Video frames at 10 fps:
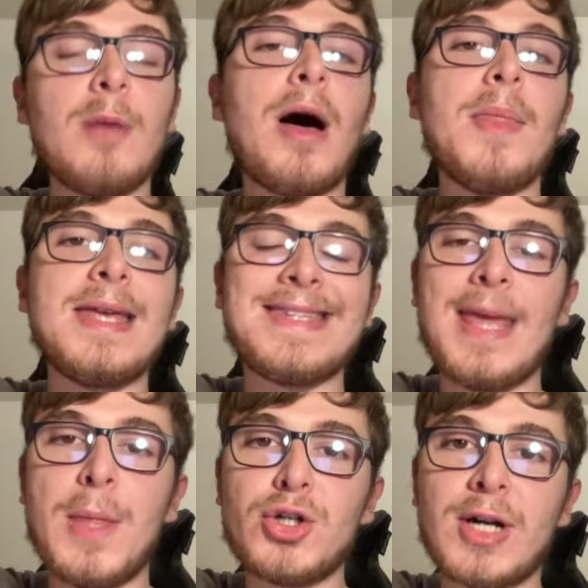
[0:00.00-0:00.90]
about this
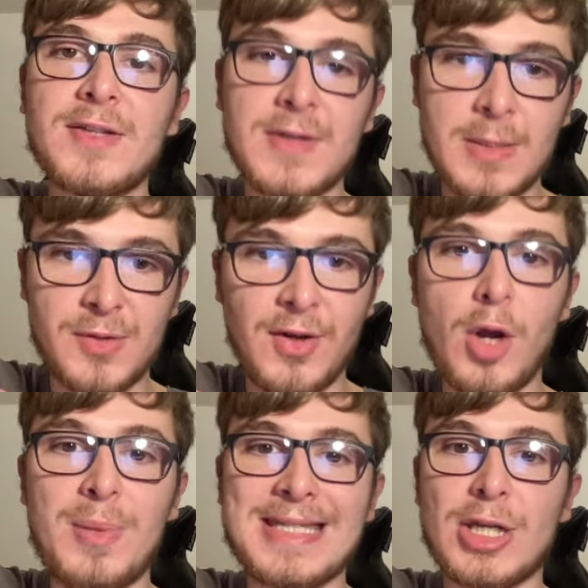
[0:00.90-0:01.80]
in the transfer tips video
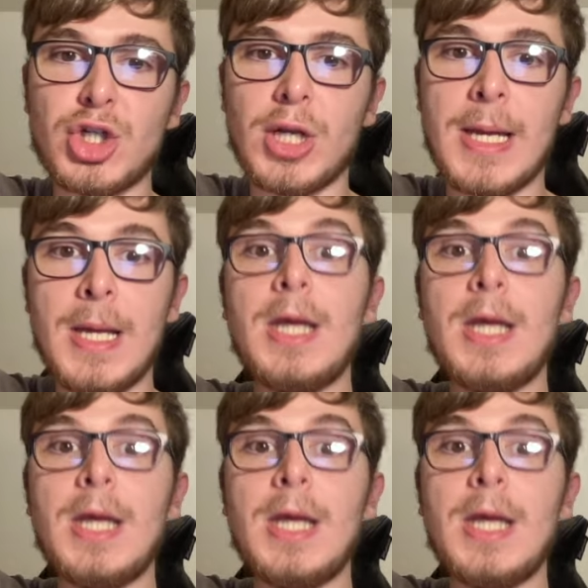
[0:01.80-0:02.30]
potentially.